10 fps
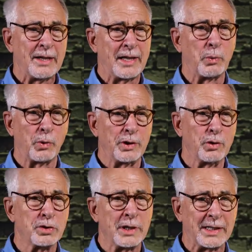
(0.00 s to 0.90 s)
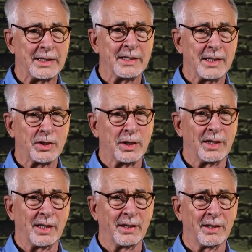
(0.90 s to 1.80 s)
than we're usually conditioned
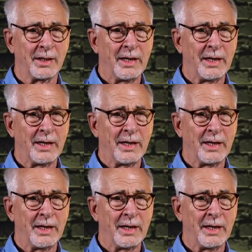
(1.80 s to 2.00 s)
in.